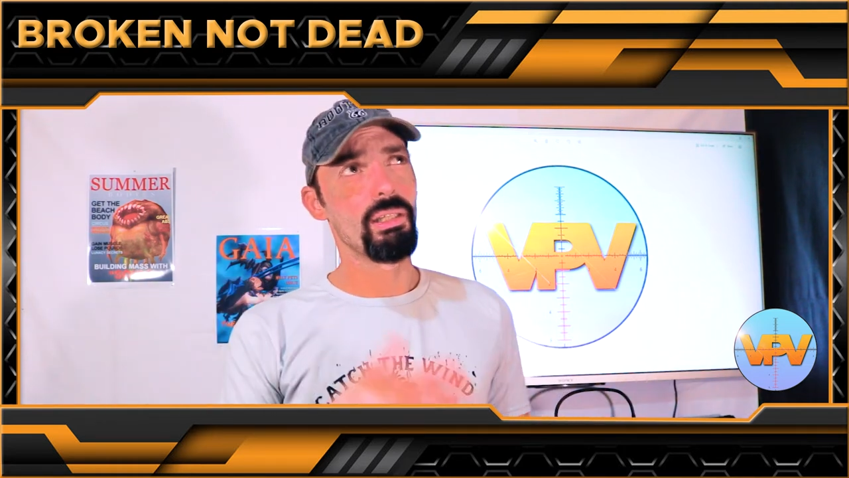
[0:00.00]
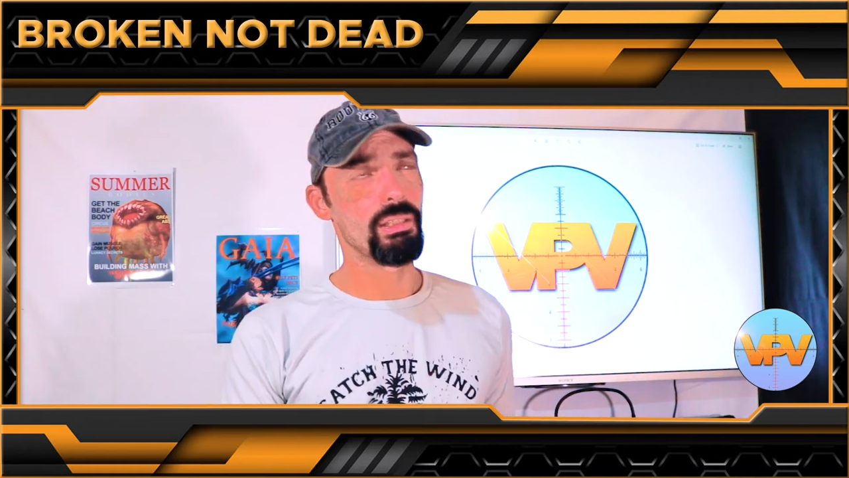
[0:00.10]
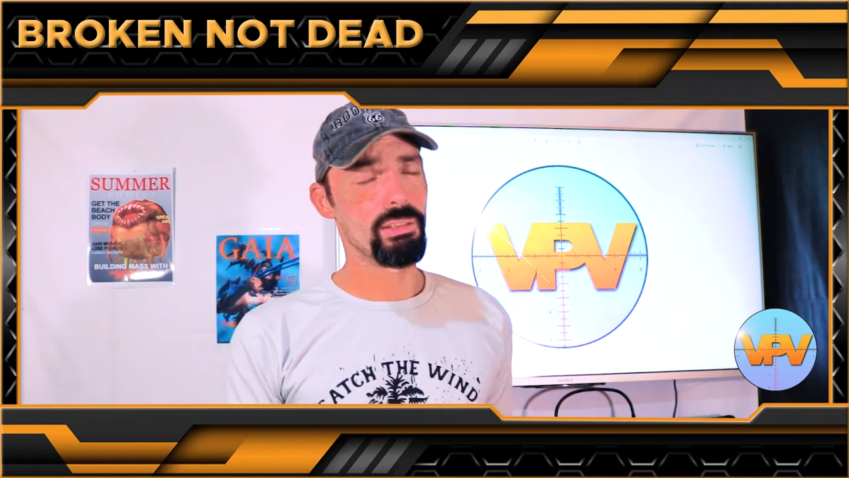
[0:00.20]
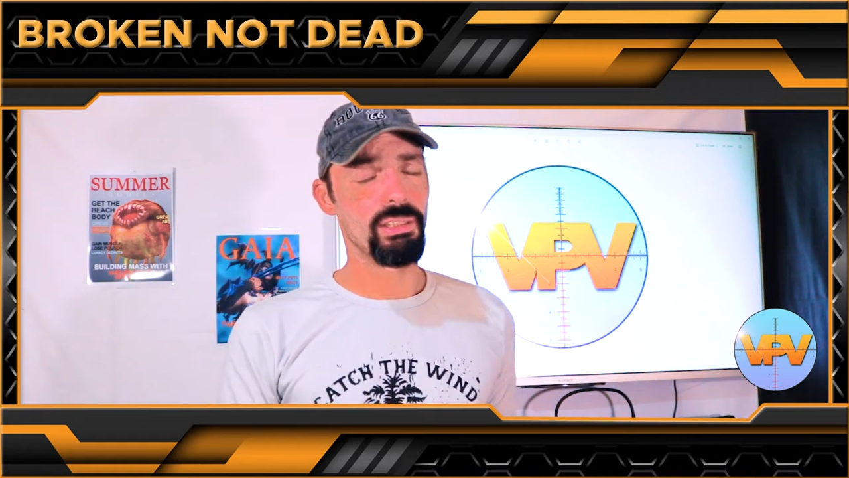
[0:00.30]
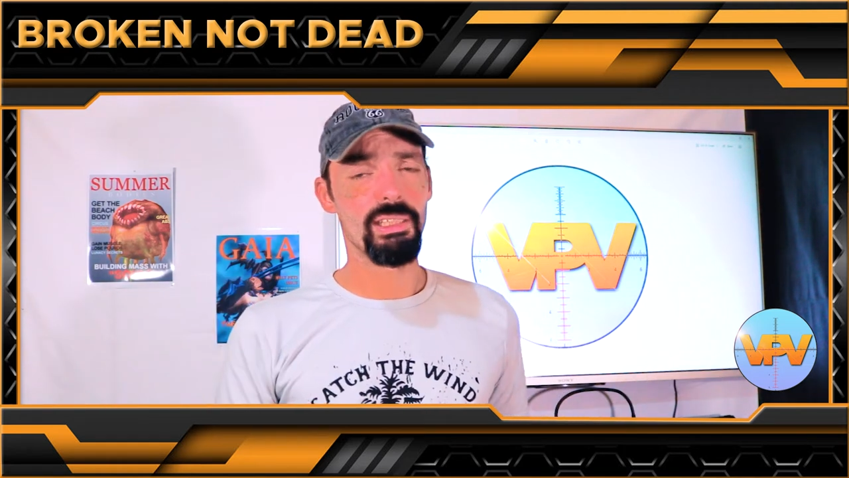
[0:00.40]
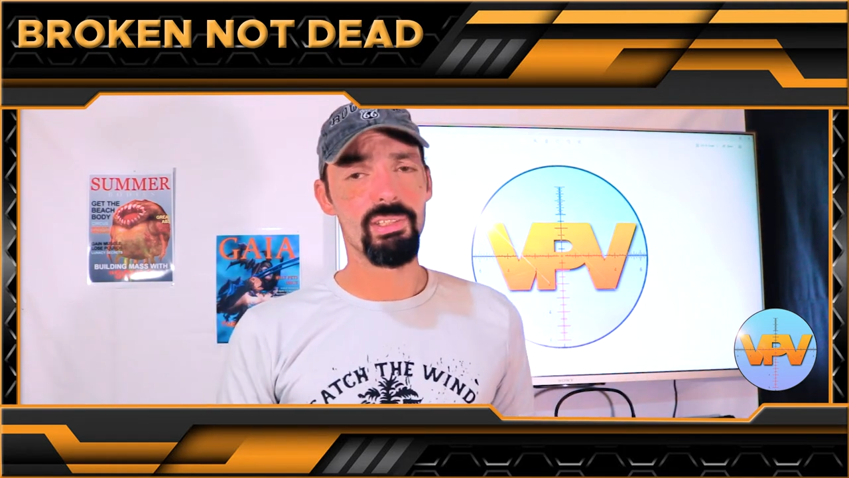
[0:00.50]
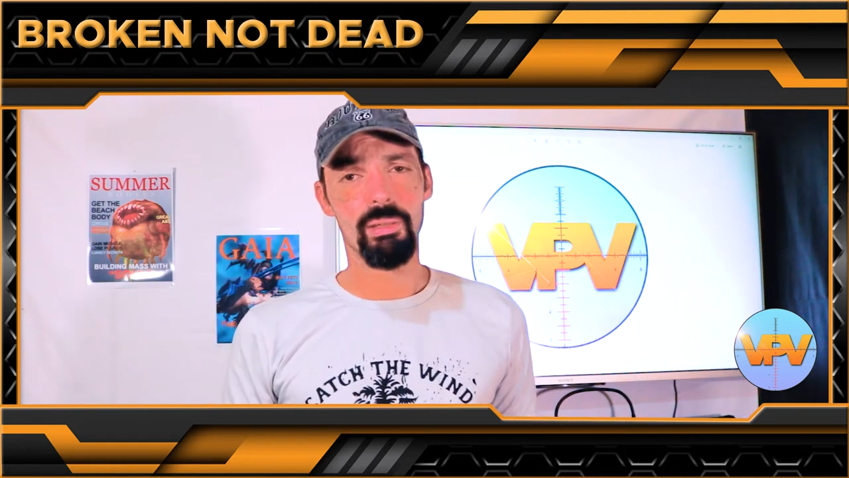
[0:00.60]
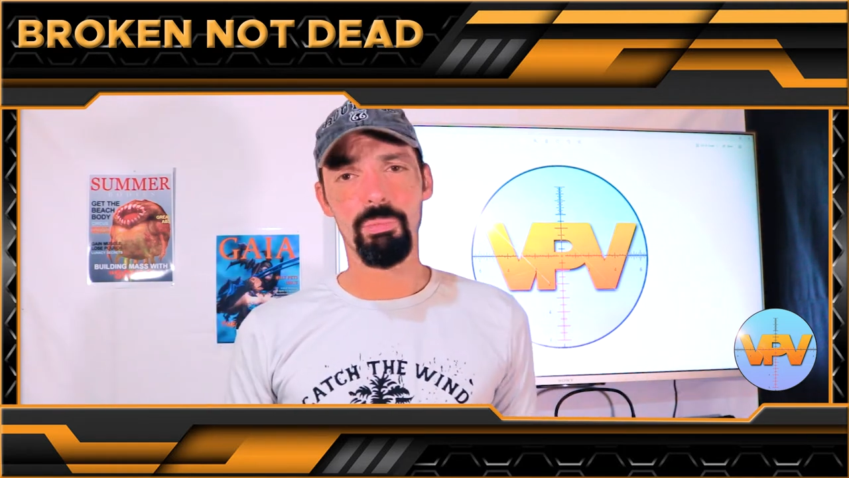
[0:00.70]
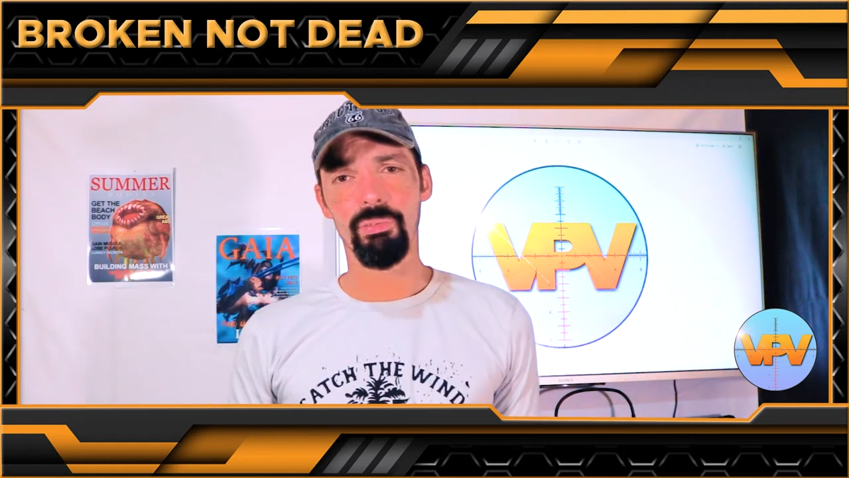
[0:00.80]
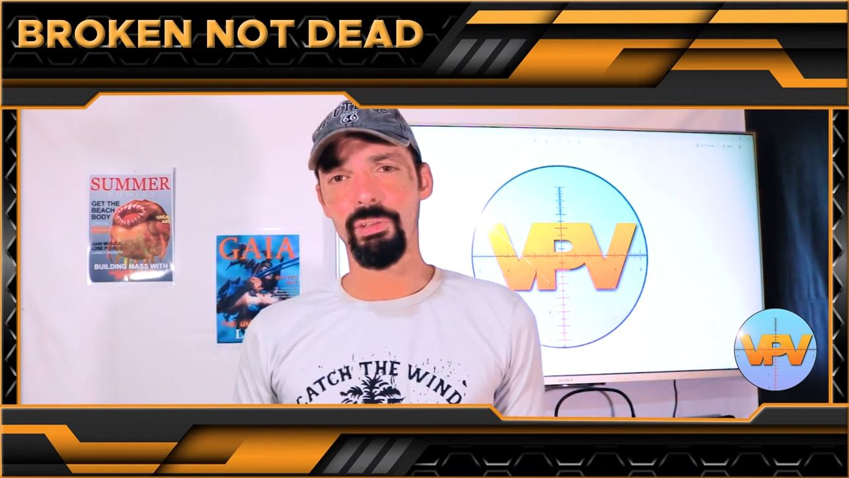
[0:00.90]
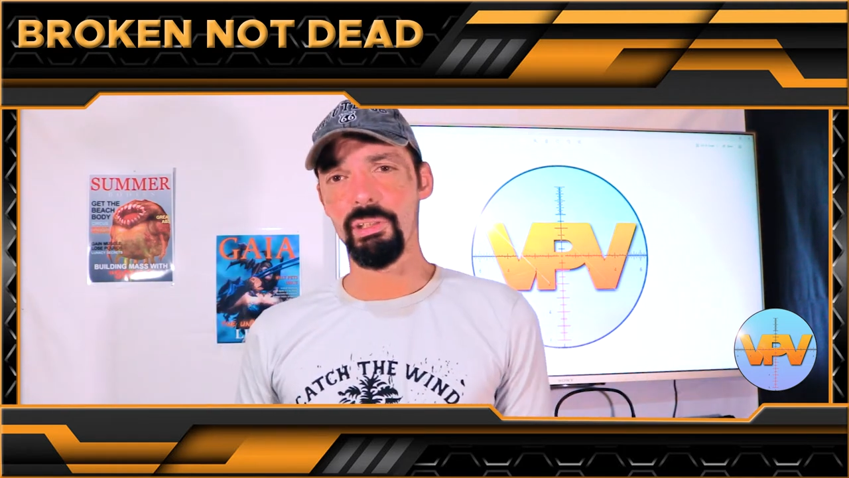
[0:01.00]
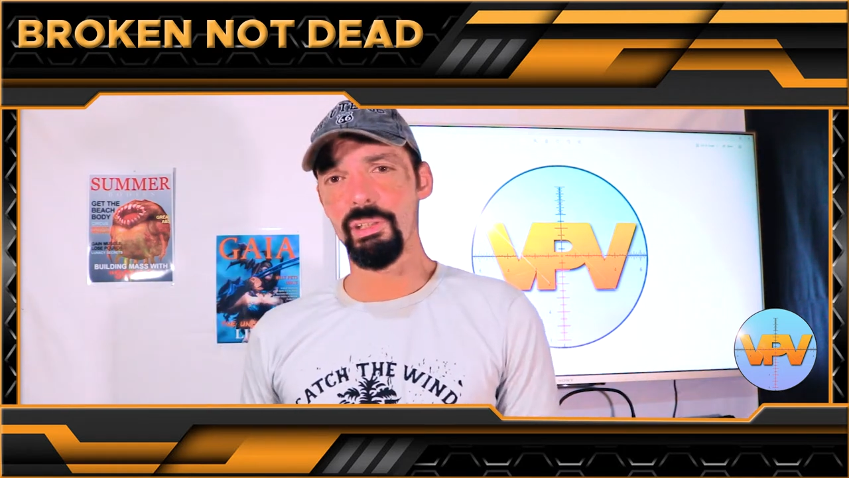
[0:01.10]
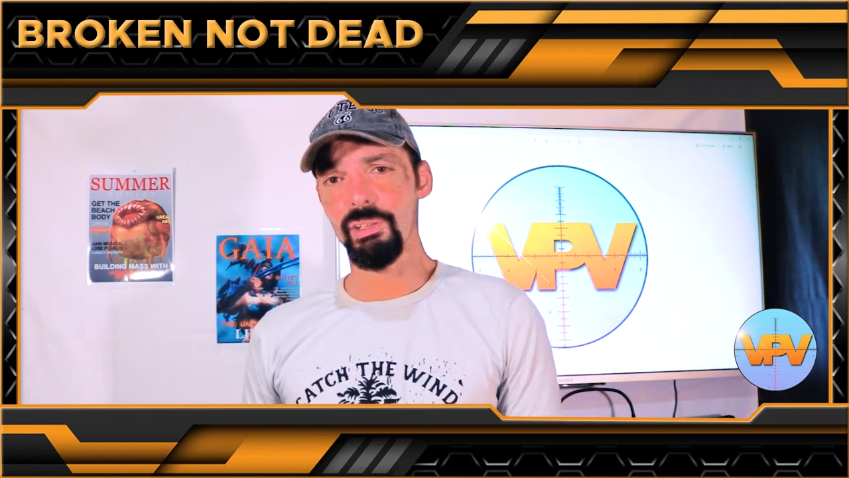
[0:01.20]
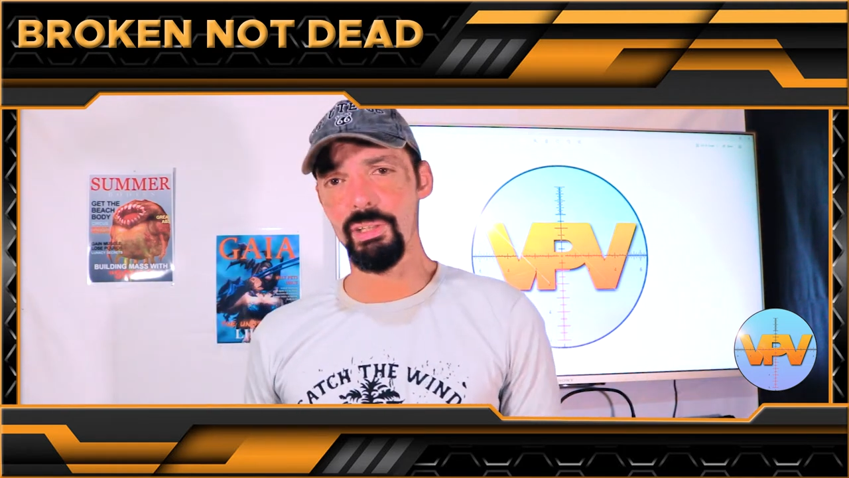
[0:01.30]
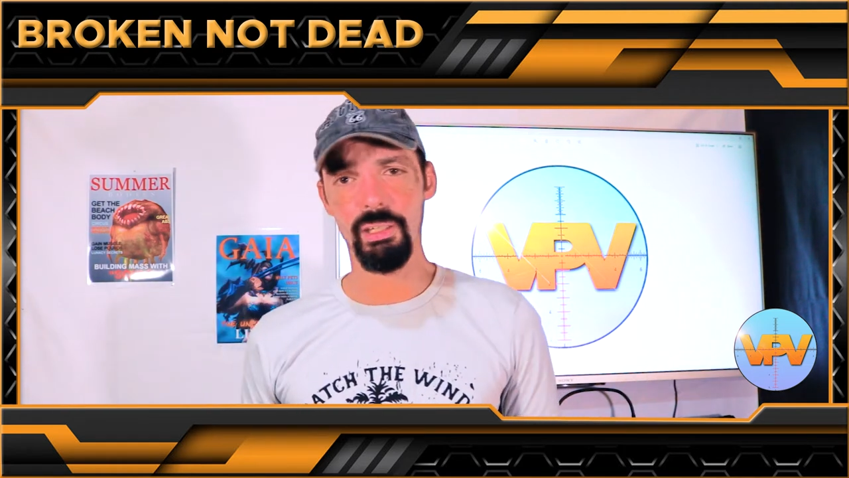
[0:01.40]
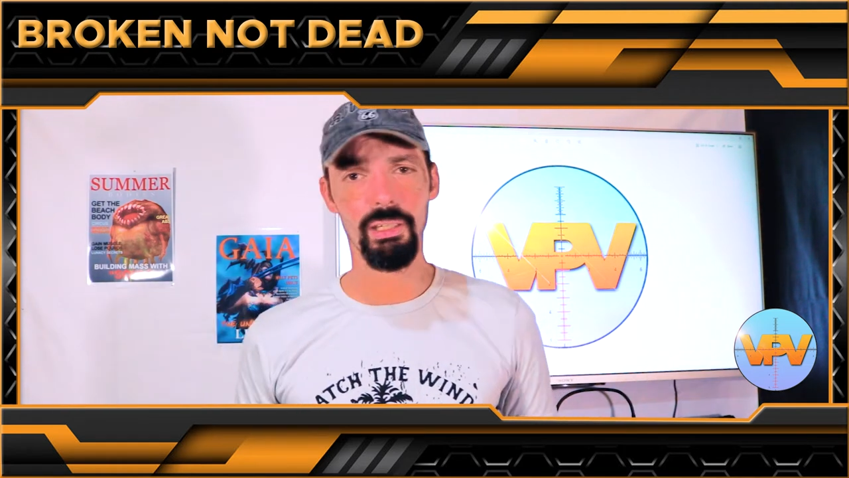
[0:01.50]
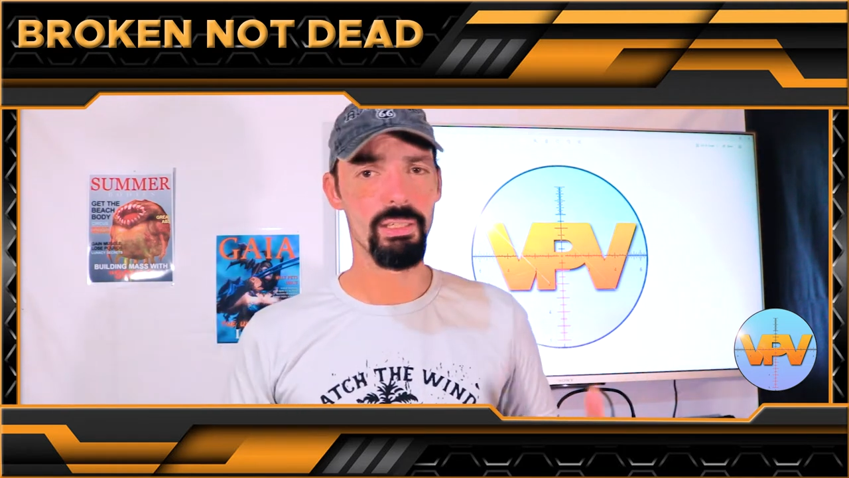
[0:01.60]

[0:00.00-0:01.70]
and the last couple of years,